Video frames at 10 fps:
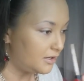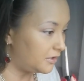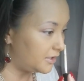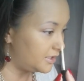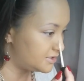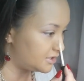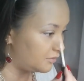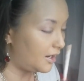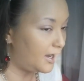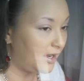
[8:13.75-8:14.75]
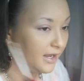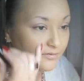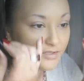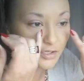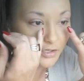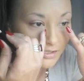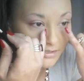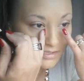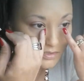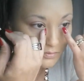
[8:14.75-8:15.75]
Alright, so I have
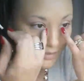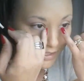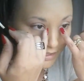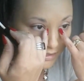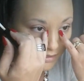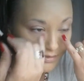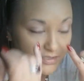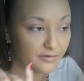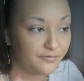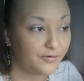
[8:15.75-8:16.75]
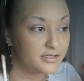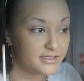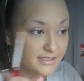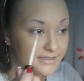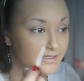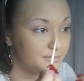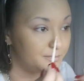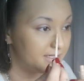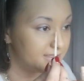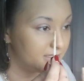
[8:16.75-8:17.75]
darkness right in here. So first, this is
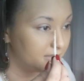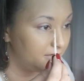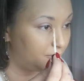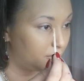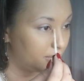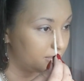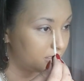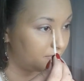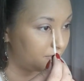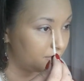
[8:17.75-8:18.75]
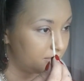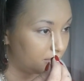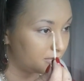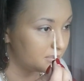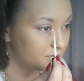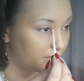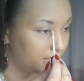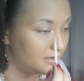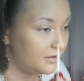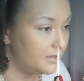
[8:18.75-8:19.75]
basically to cover the darkness,
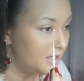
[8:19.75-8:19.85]
right?